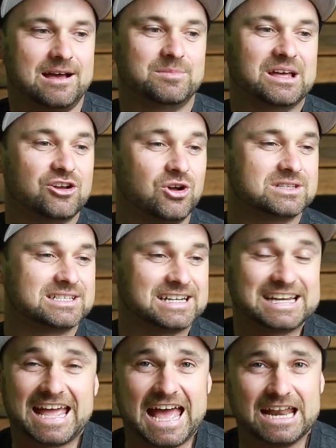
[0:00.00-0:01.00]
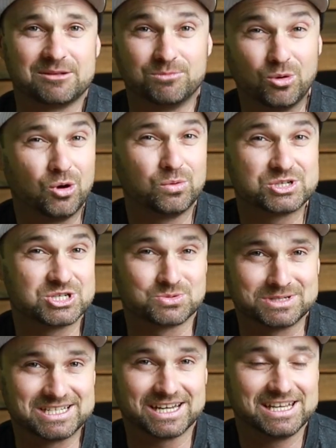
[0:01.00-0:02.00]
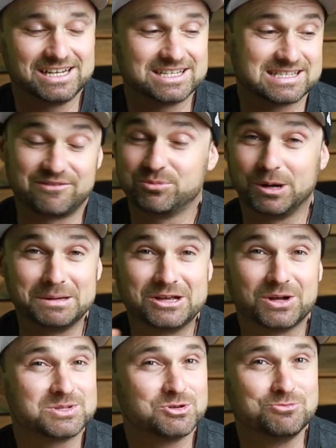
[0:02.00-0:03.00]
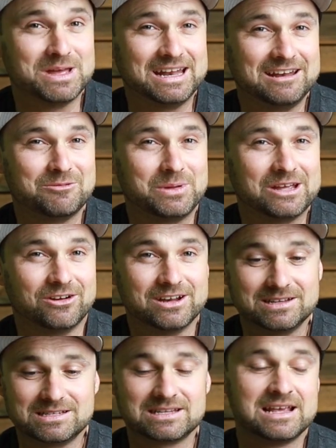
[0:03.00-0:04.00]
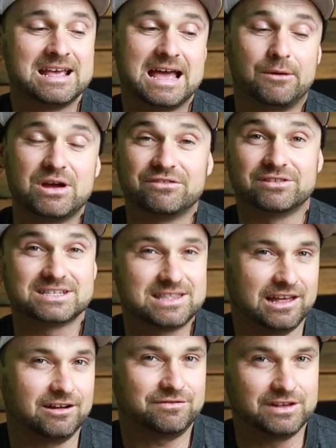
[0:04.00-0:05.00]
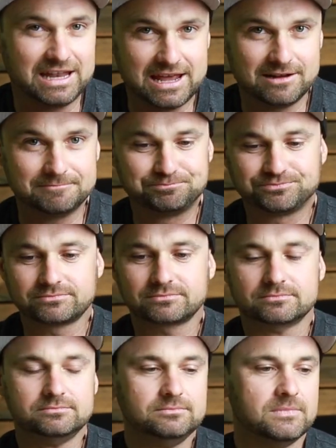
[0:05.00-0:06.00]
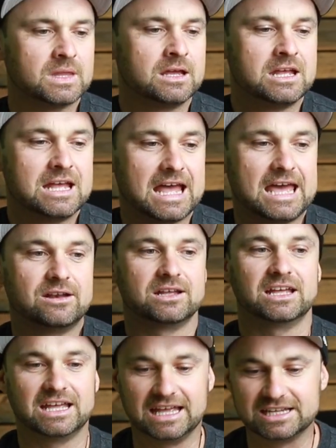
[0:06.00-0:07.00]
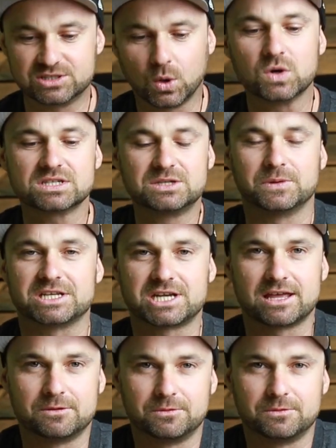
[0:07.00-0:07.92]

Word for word: Um, they're constantly adding more, which is ridiculous. They've probably got too many to be honest. However, it's there if you need it. And it talks to each